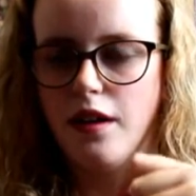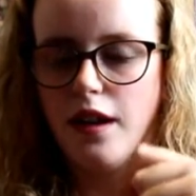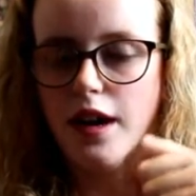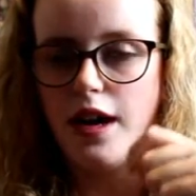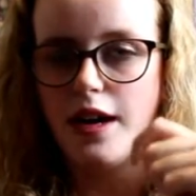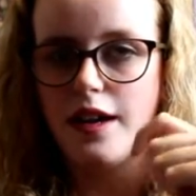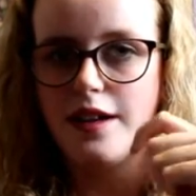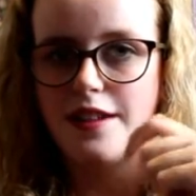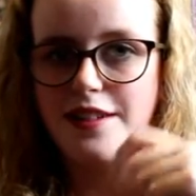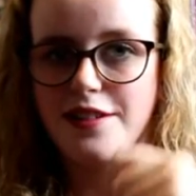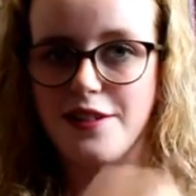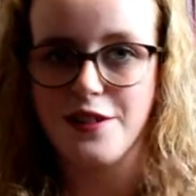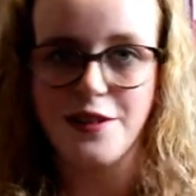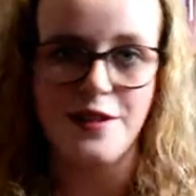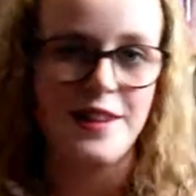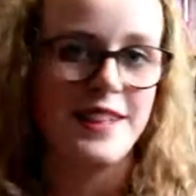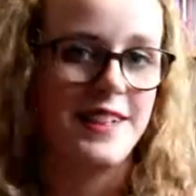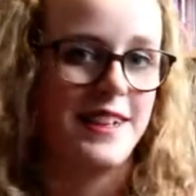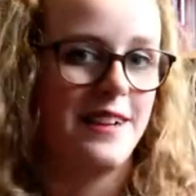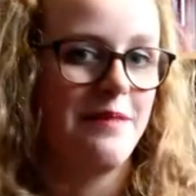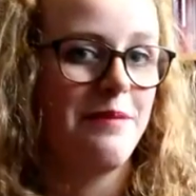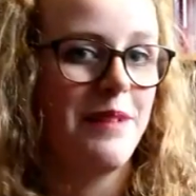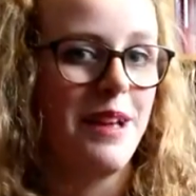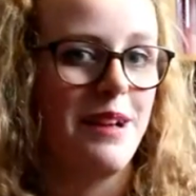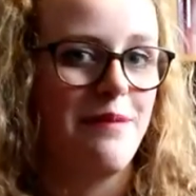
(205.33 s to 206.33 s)
I do
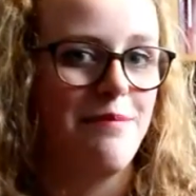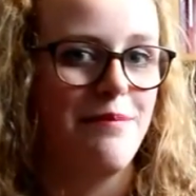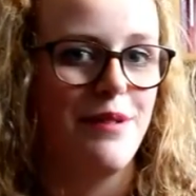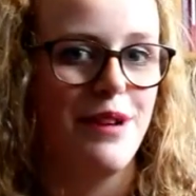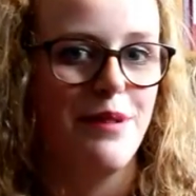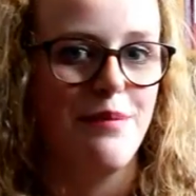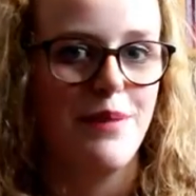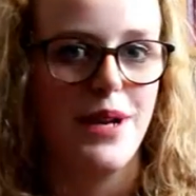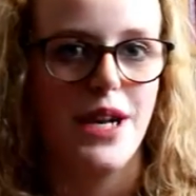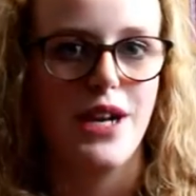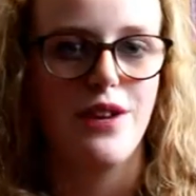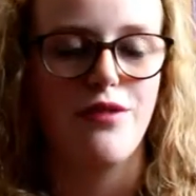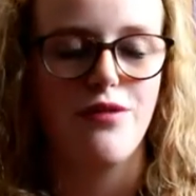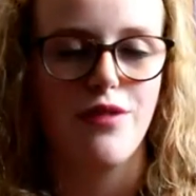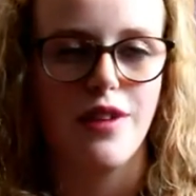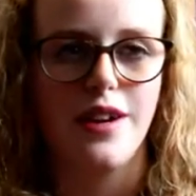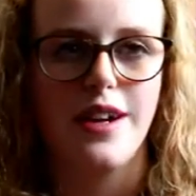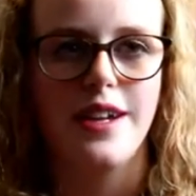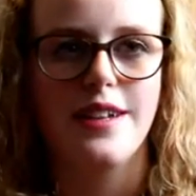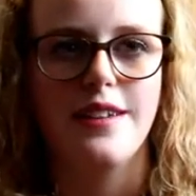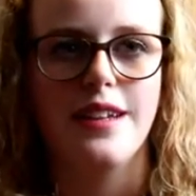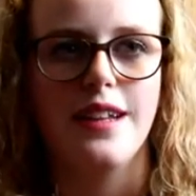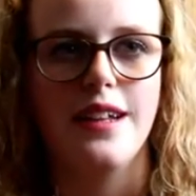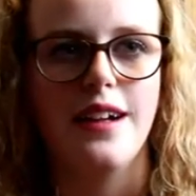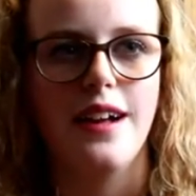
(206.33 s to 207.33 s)
think I'm capable of being a
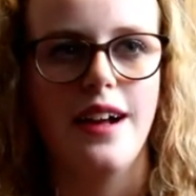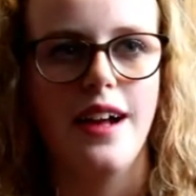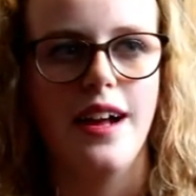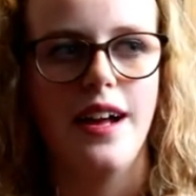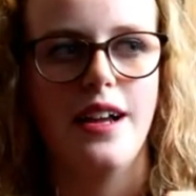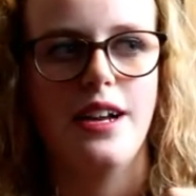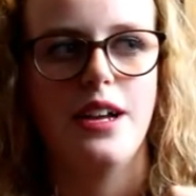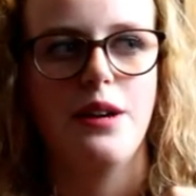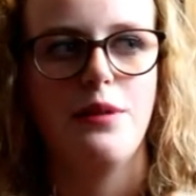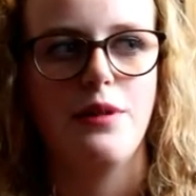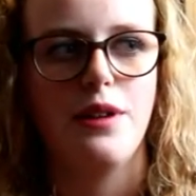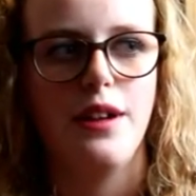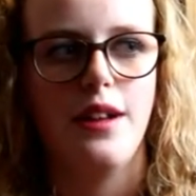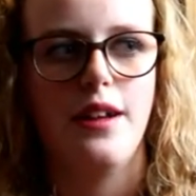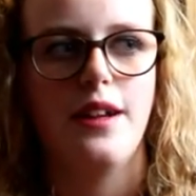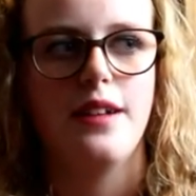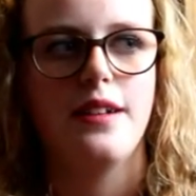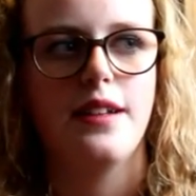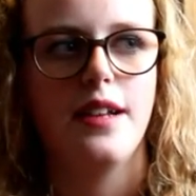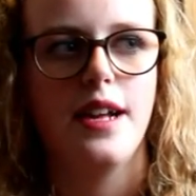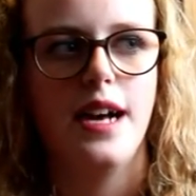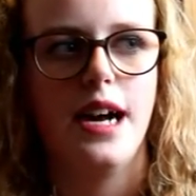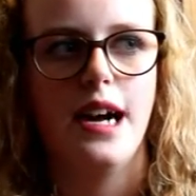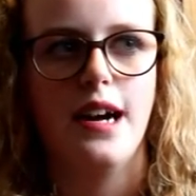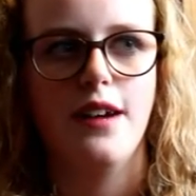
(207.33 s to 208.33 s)
writer, and I would
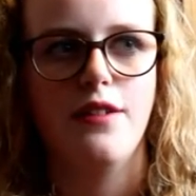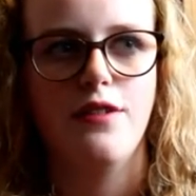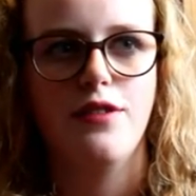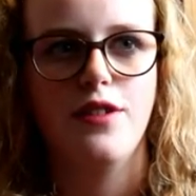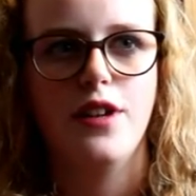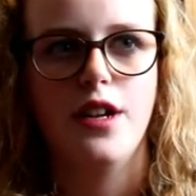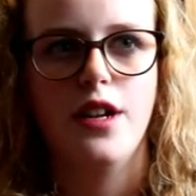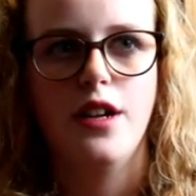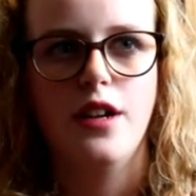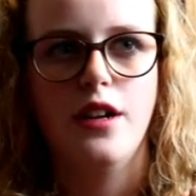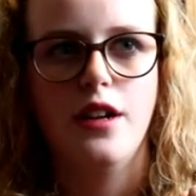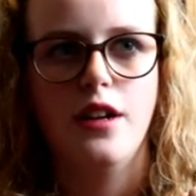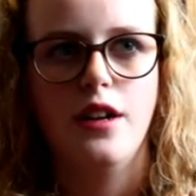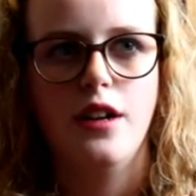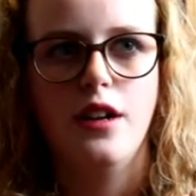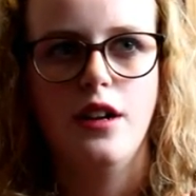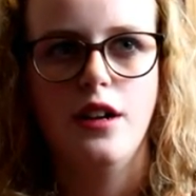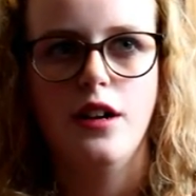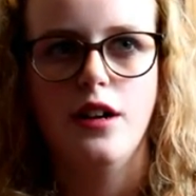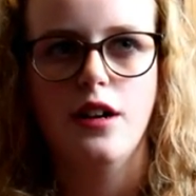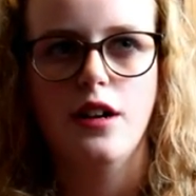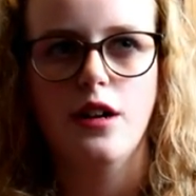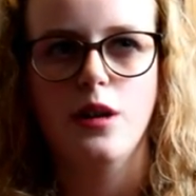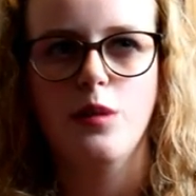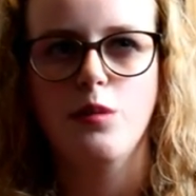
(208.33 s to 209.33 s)
like to have
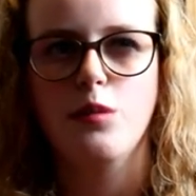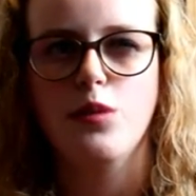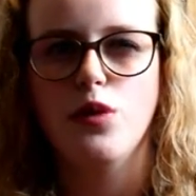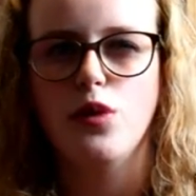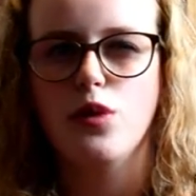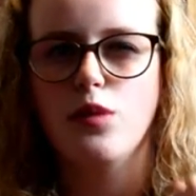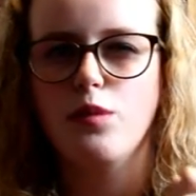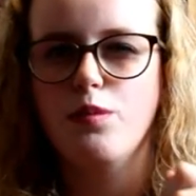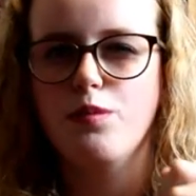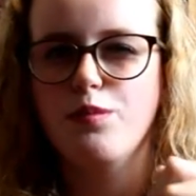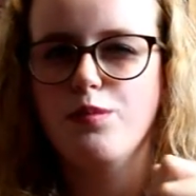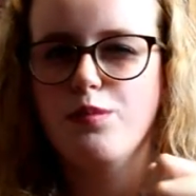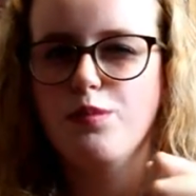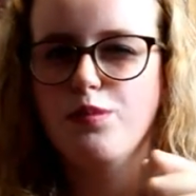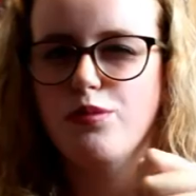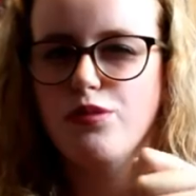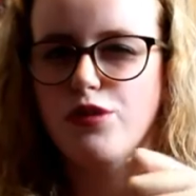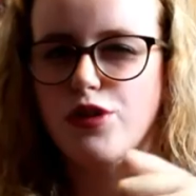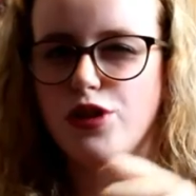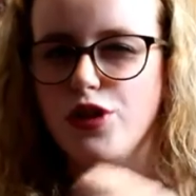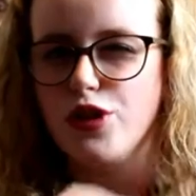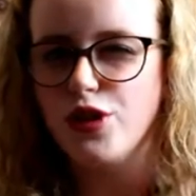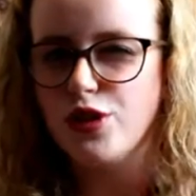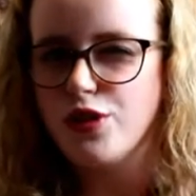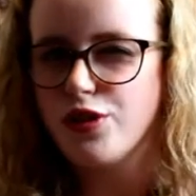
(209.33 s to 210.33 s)
a more
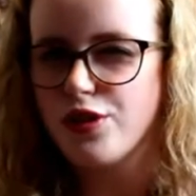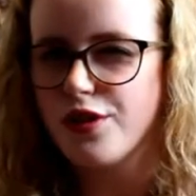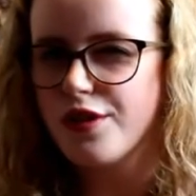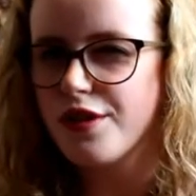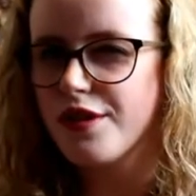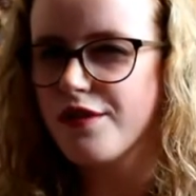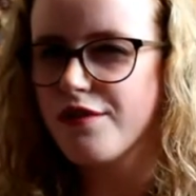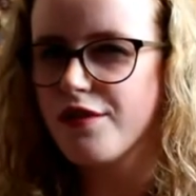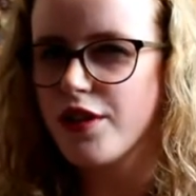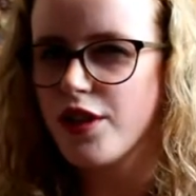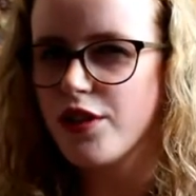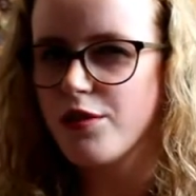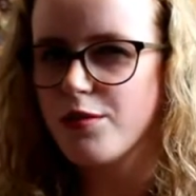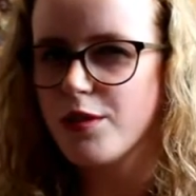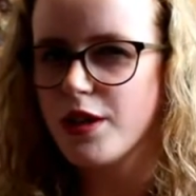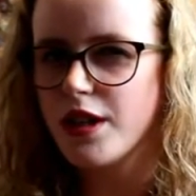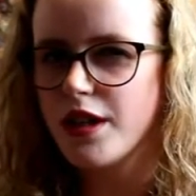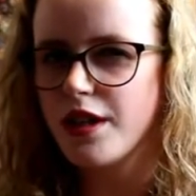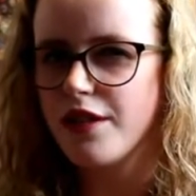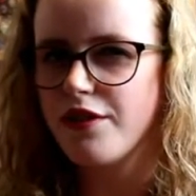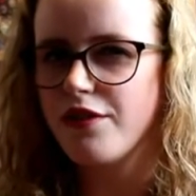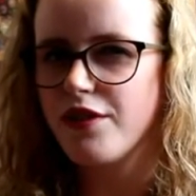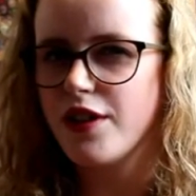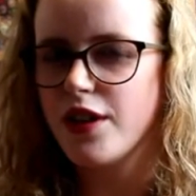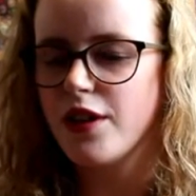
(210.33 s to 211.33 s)
producer's involvement
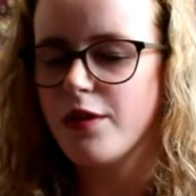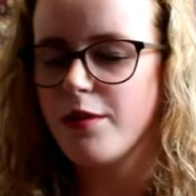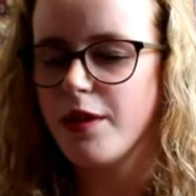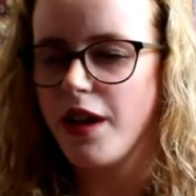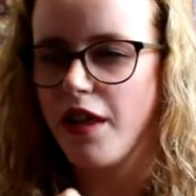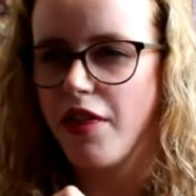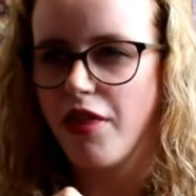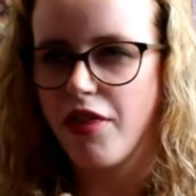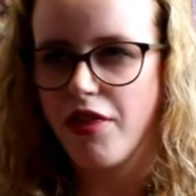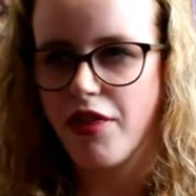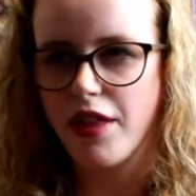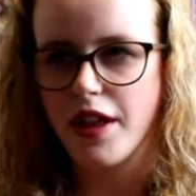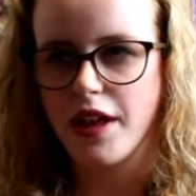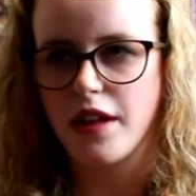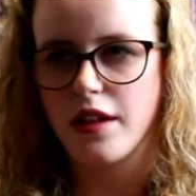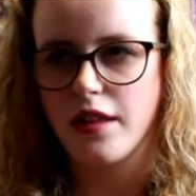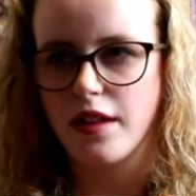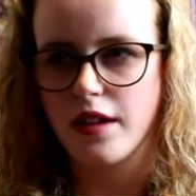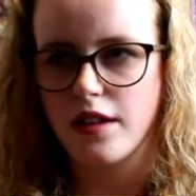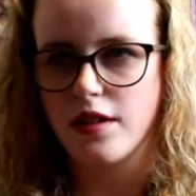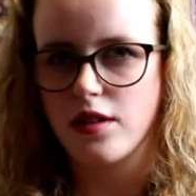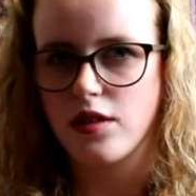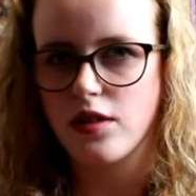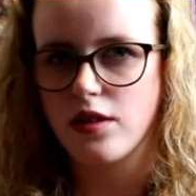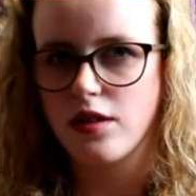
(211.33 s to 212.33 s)
in a film. I think
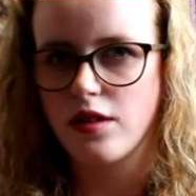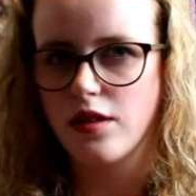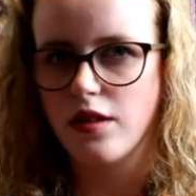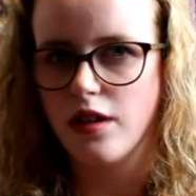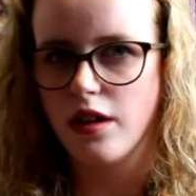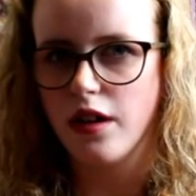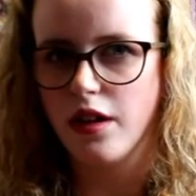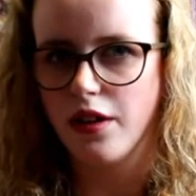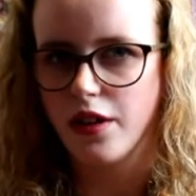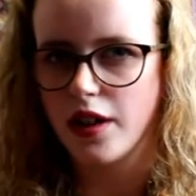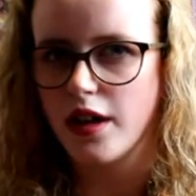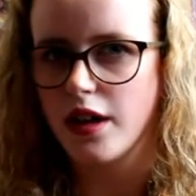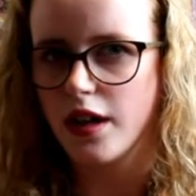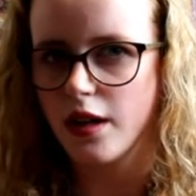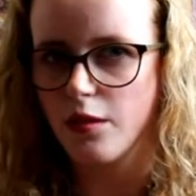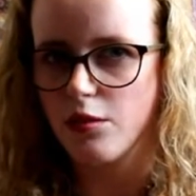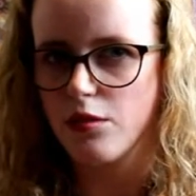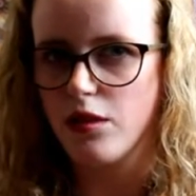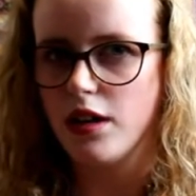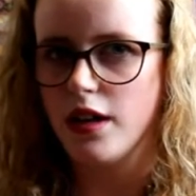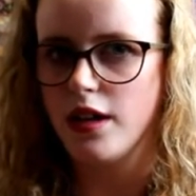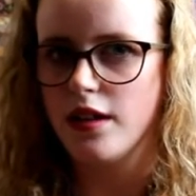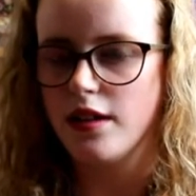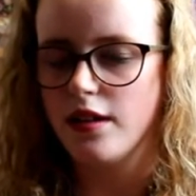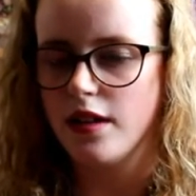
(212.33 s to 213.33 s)
that's, I think I'm
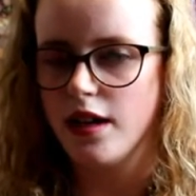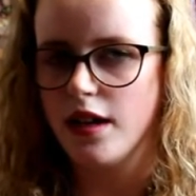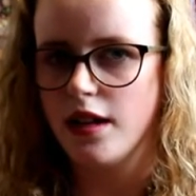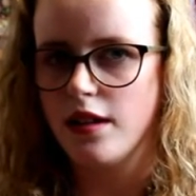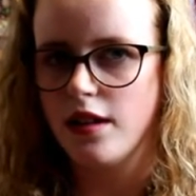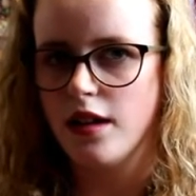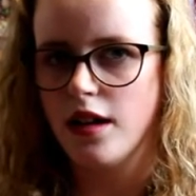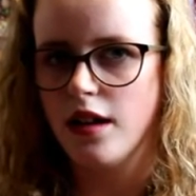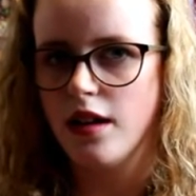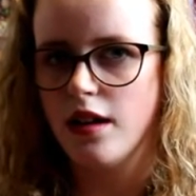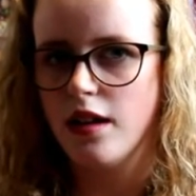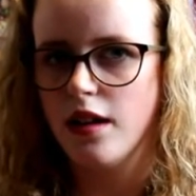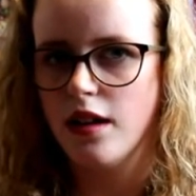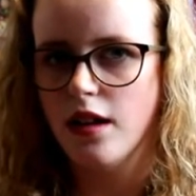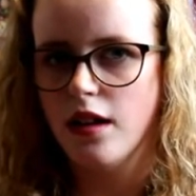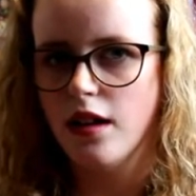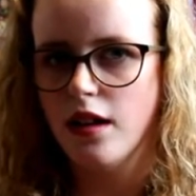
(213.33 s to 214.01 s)
right in saying that.